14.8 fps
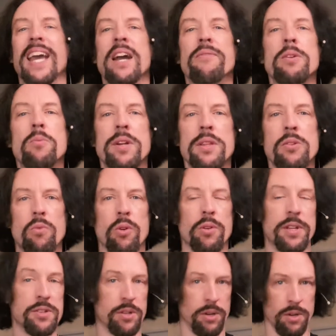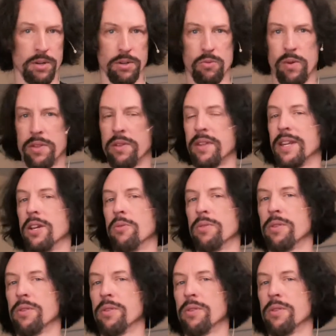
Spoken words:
everyone in the world has heard, whether they know